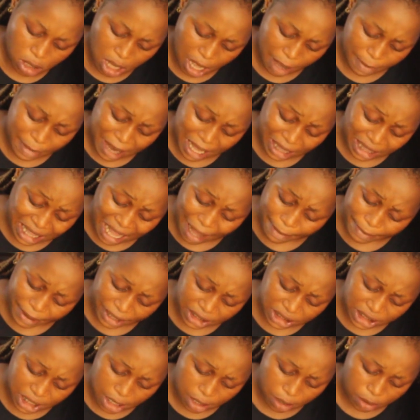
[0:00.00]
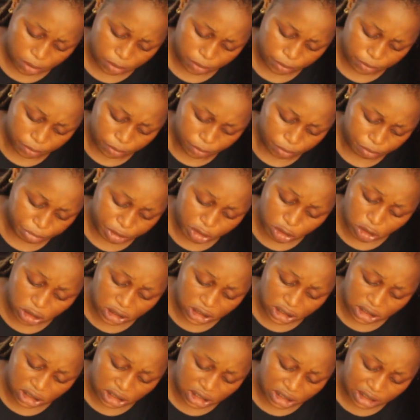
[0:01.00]
I'm at abacha
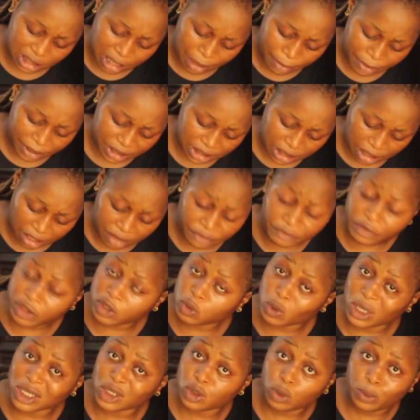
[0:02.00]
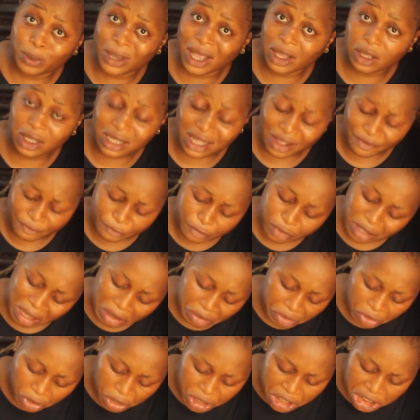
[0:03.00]
because it is abacha. If it were to be another food,
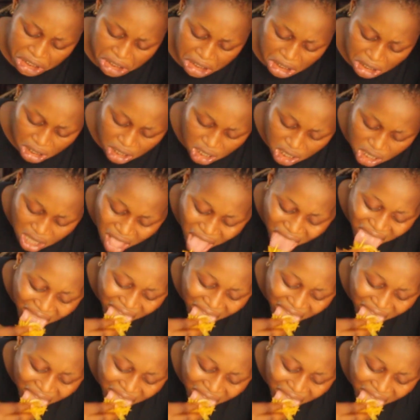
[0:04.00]
I will not eat it again.